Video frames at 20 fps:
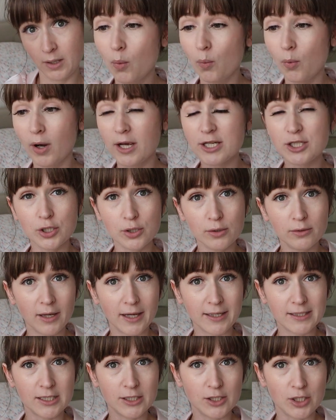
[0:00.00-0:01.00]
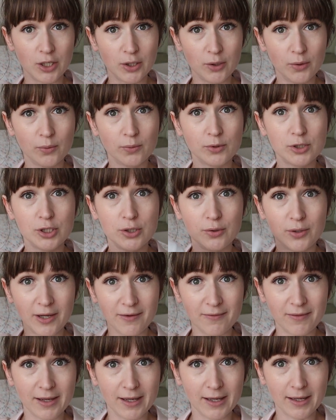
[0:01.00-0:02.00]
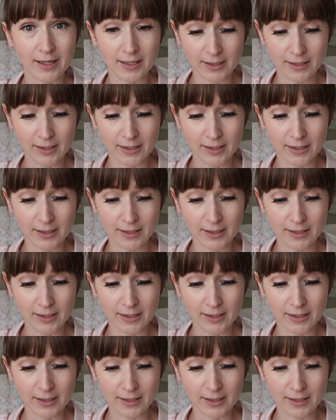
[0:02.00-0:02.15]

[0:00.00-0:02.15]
what I do like to do to give it